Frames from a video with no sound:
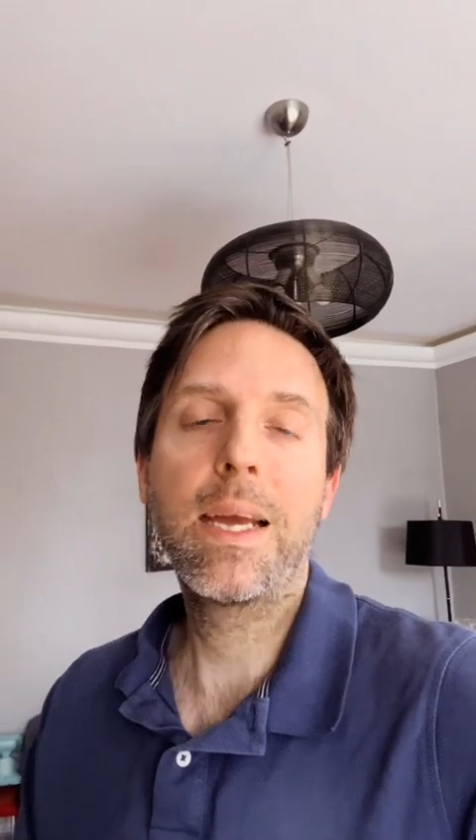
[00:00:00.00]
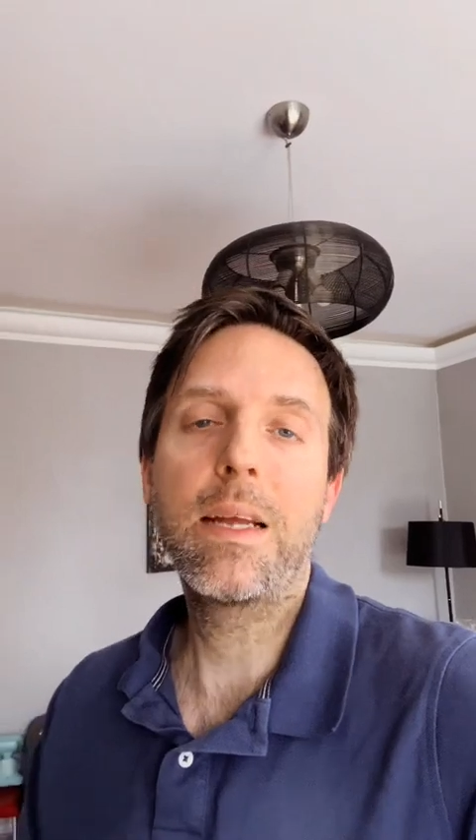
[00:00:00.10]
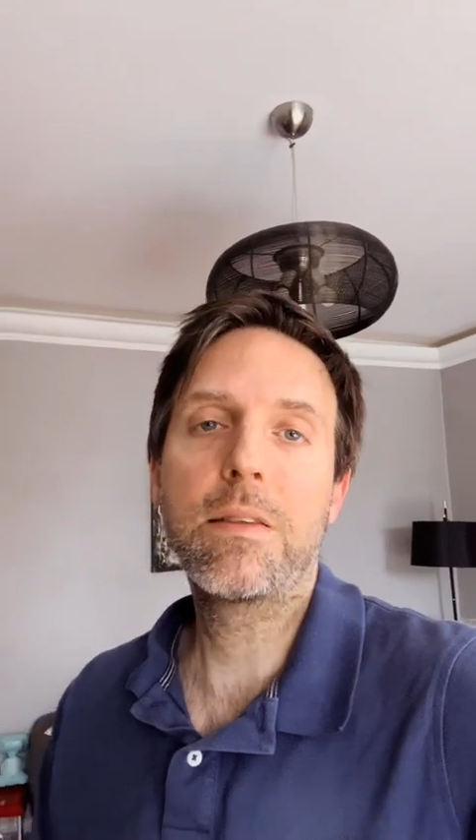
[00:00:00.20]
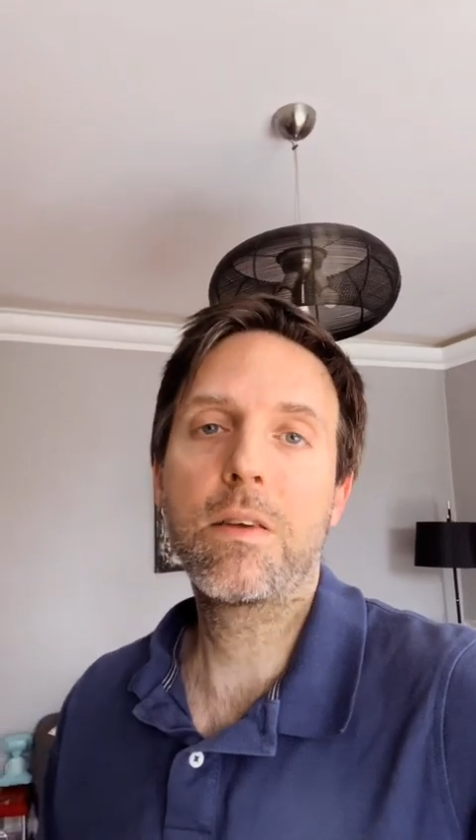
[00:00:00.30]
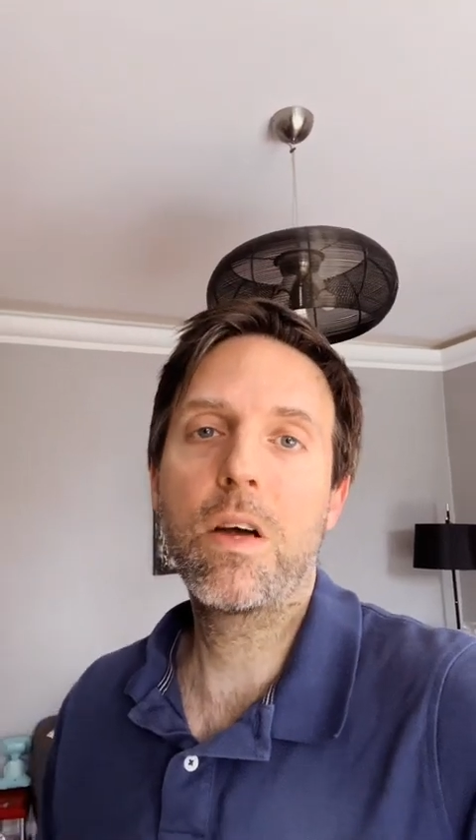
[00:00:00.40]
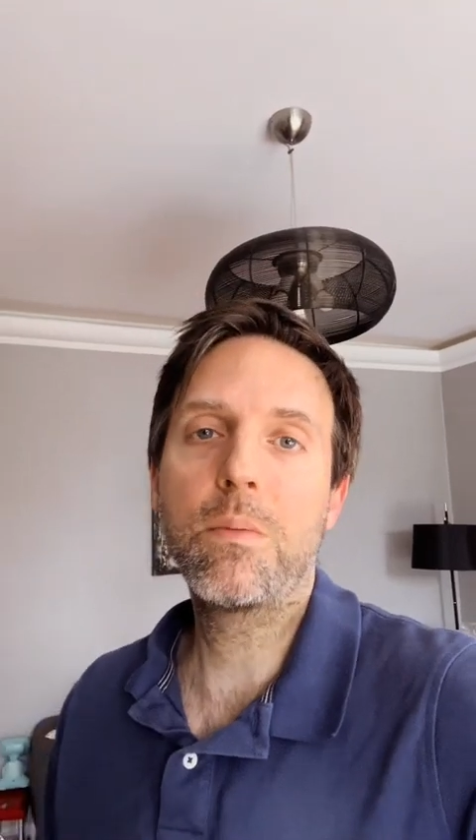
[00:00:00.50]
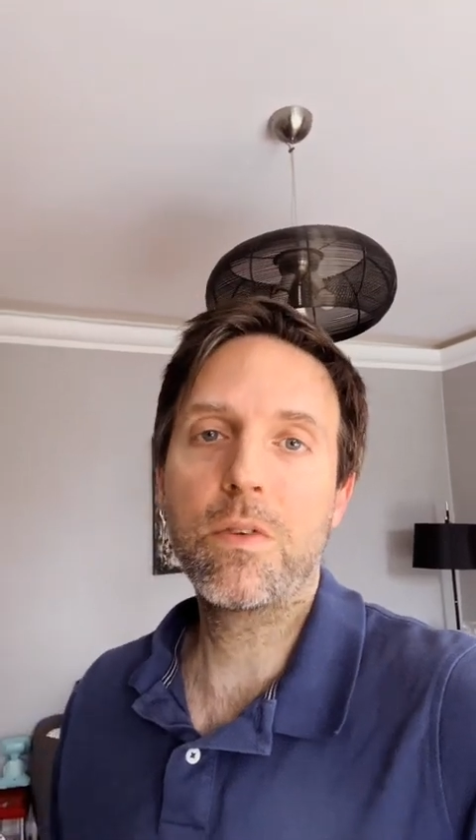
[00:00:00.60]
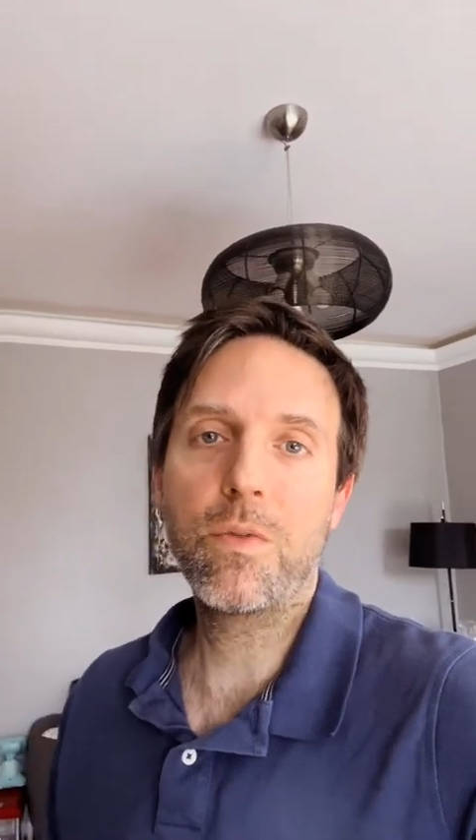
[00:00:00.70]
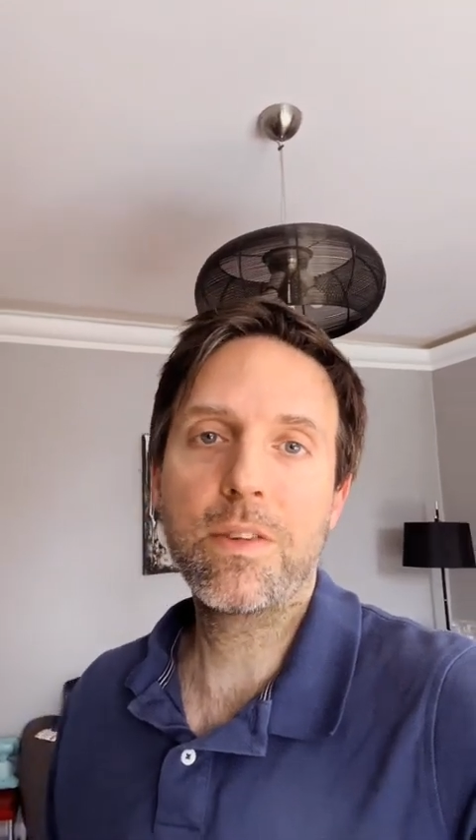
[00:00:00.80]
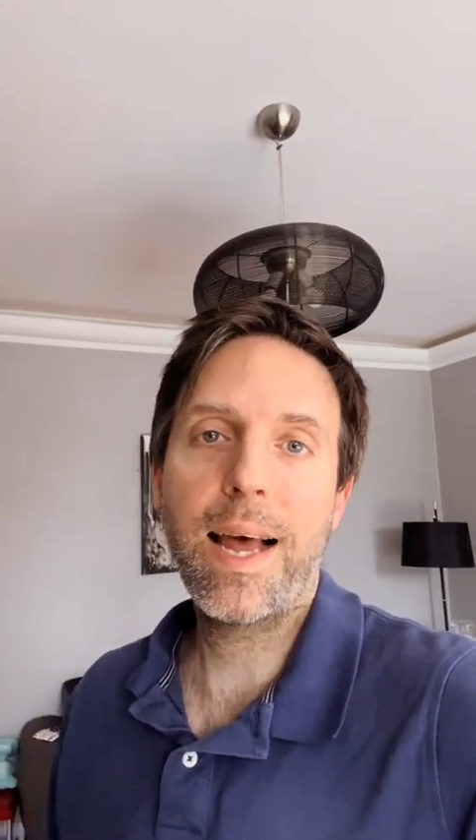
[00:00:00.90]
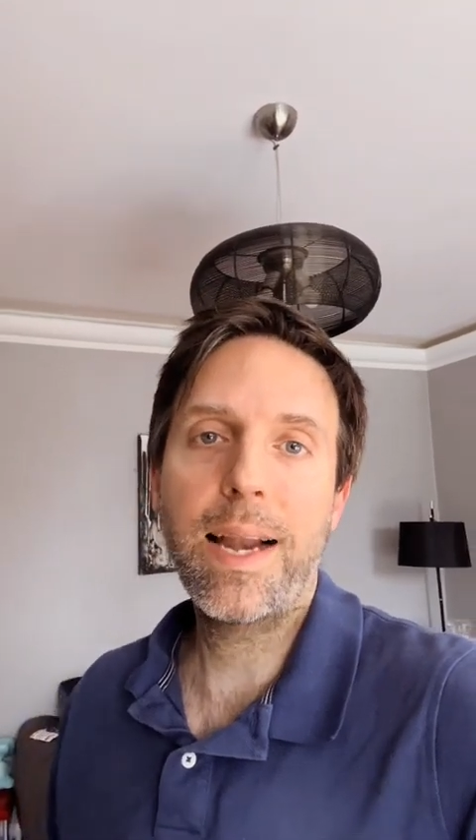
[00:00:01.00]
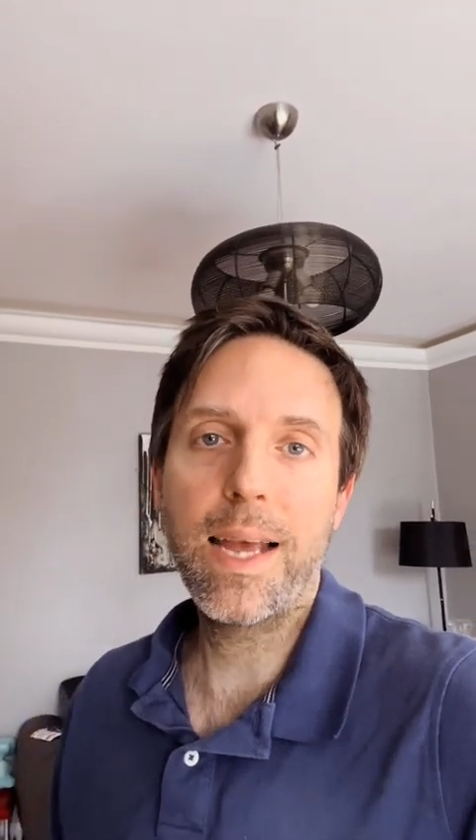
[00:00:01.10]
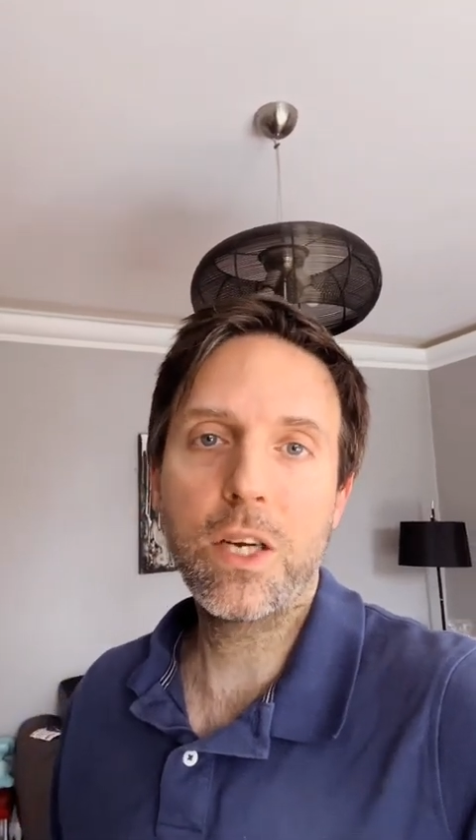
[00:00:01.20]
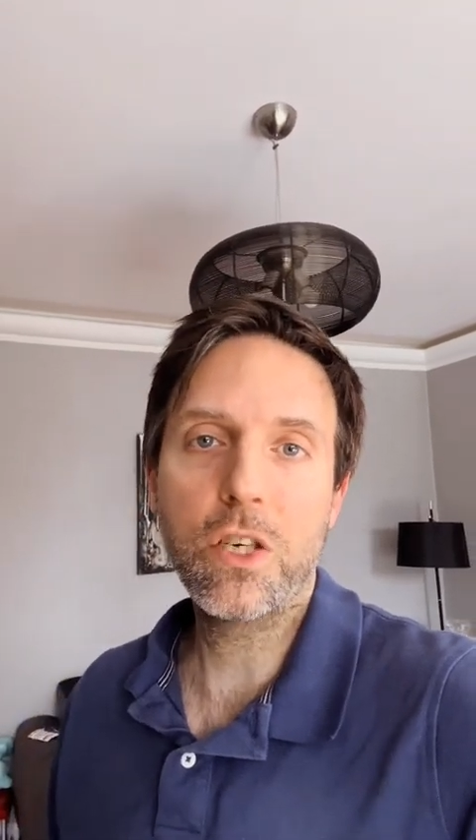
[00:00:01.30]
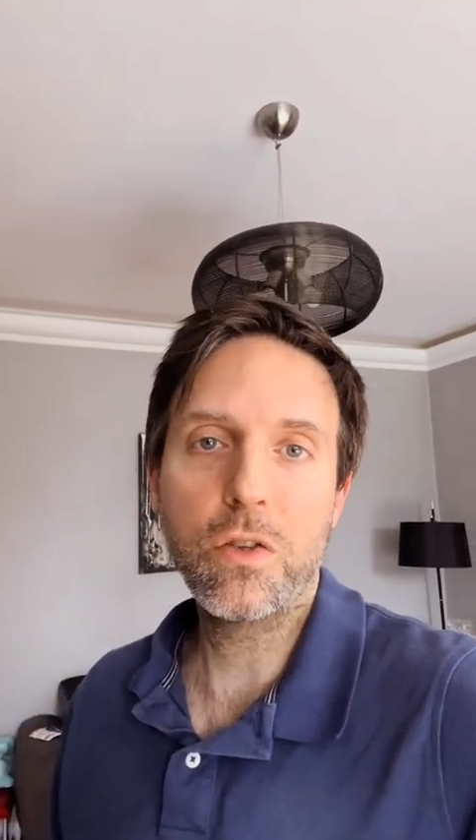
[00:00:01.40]
in terms of
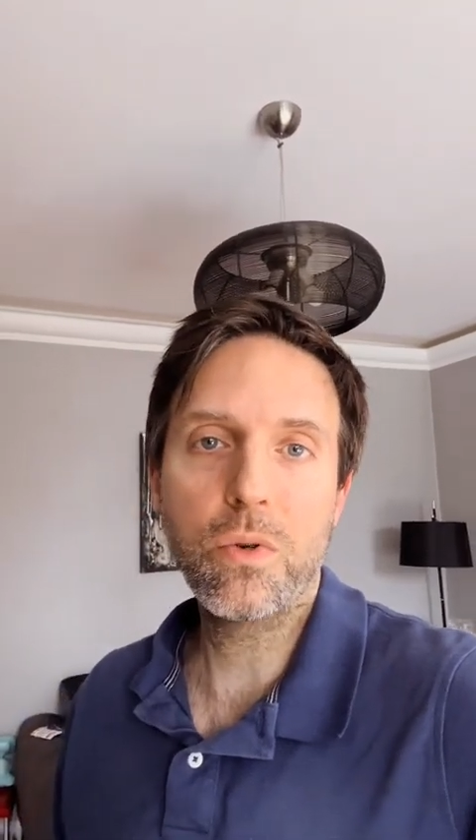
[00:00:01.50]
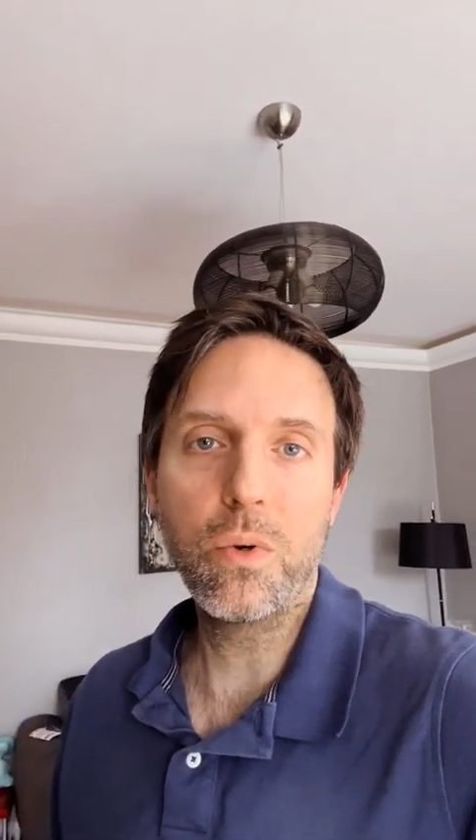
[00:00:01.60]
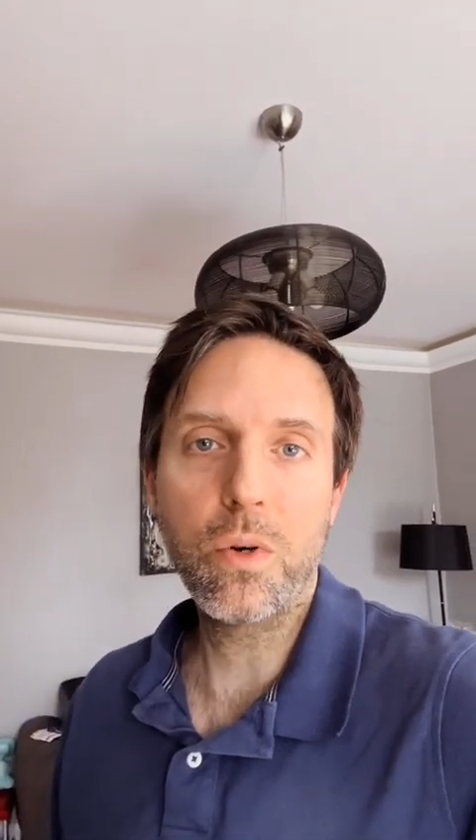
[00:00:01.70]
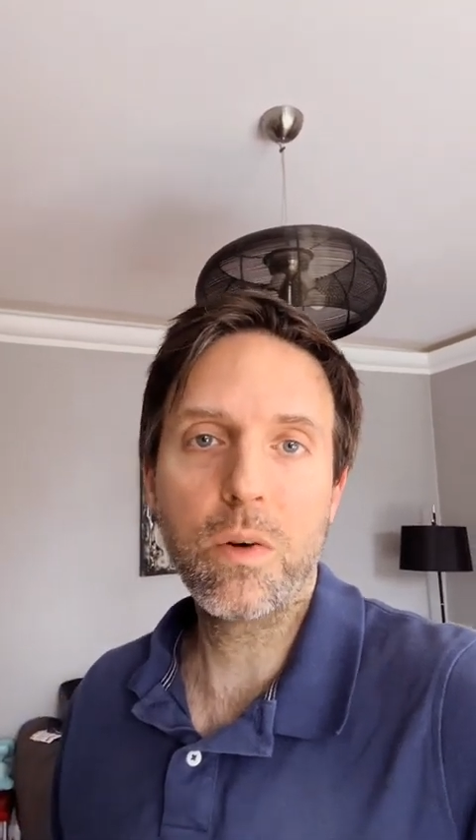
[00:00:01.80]
retaliation talk